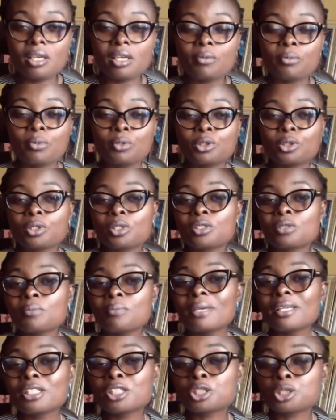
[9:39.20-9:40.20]
But just
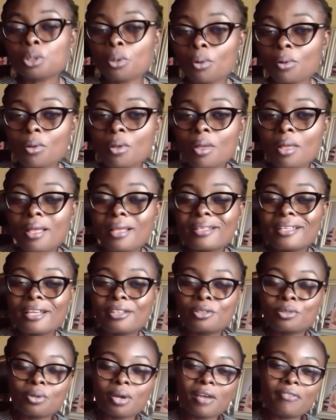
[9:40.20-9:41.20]
make sure that
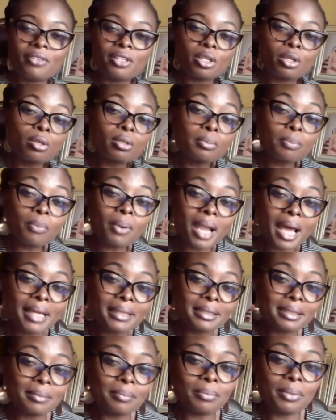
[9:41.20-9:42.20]
you have a good plan
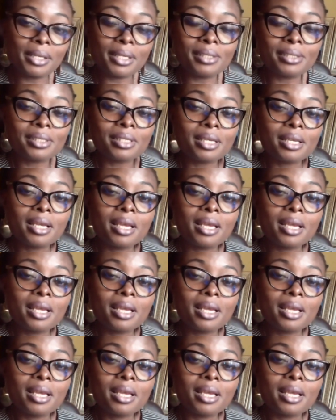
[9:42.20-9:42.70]
in place,